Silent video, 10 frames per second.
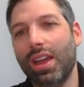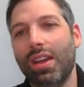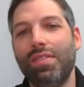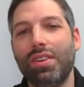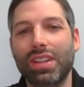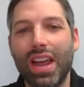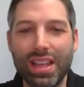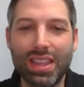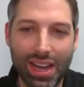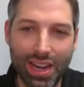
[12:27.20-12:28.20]
If there's
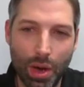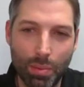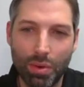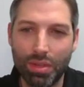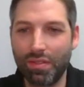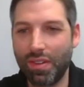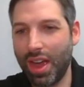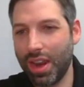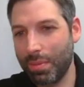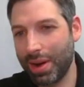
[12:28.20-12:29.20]
anything I can help you with, if
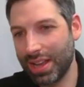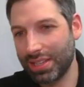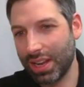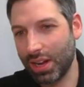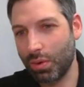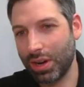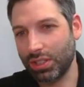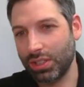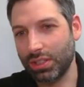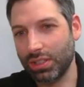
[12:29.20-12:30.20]
anybody has any
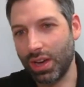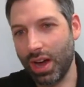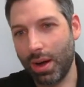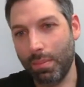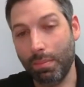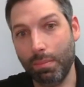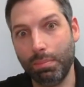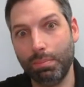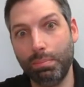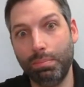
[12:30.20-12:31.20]
questions,
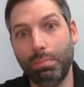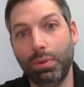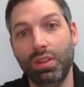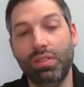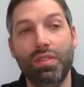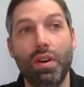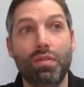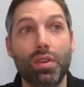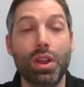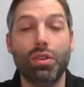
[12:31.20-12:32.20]
please feel
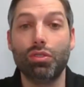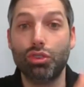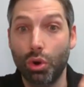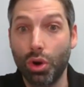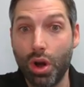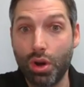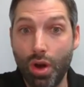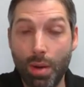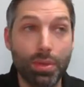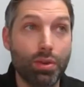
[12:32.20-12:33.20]
free. Join our
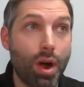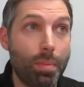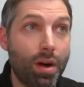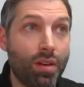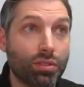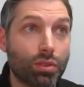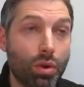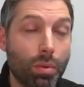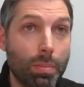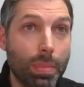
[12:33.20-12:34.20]
Drop the Drop-Offs
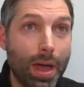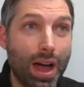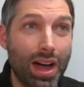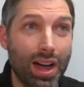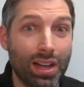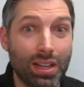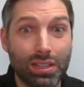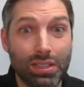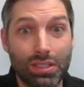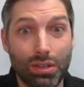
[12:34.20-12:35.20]
group. Well,
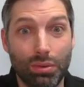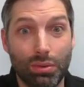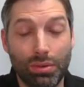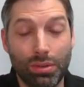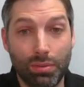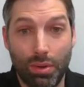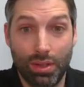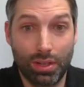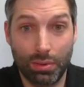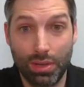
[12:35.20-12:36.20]

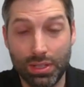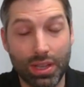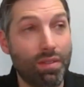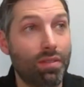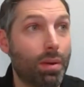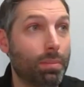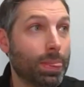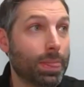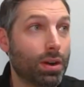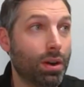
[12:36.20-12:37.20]
that's where this came
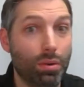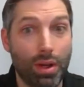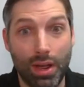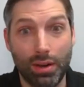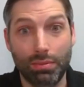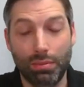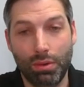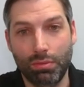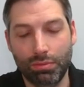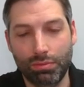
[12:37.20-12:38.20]
from, and,
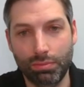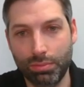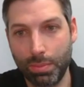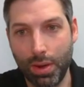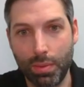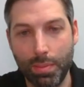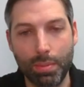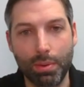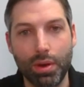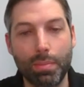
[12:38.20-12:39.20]
well, some other
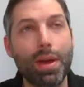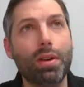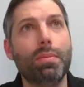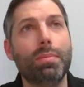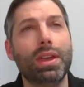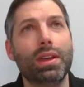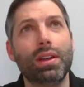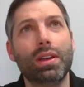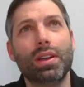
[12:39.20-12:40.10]
people that are better than me.